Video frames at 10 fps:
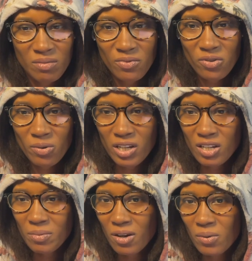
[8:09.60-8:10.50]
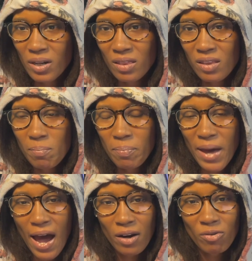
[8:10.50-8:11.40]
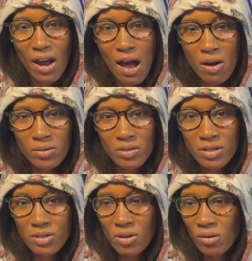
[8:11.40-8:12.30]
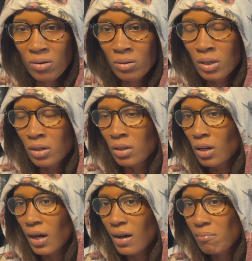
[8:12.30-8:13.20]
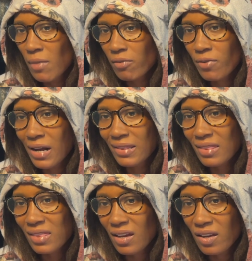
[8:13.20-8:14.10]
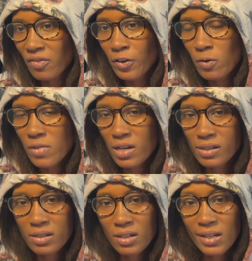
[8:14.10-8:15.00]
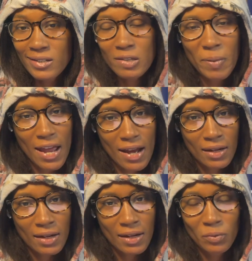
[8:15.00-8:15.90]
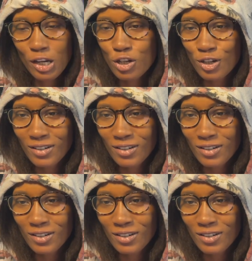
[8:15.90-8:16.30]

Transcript: before we keep going the background. So I read that they filmed this in Spain, which